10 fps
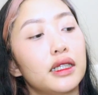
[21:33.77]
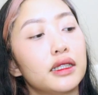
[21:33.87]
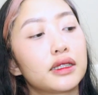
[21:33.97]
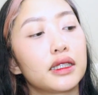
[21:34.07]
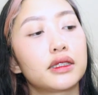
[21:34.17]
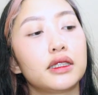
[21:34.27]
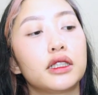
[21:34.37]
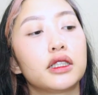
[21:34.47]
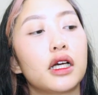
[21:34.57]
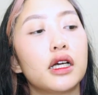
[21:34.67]
And it says
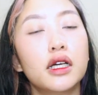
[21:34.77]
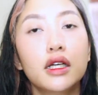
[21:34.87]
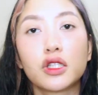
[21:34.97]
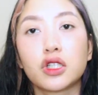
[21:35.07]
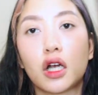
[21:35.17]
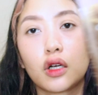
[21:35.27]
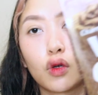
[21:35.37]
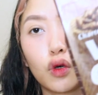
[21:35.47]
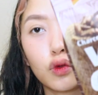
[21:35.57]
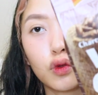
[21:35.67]
here that
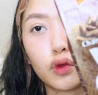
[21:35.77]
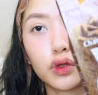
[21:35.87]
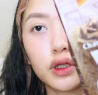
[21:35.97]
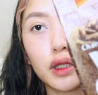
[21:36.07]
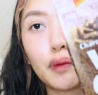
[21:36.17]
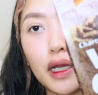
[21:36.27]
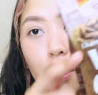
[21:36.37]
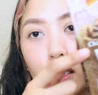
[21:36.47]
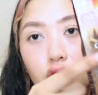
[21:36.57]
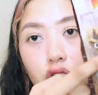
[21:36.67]
charcoal roasted pala.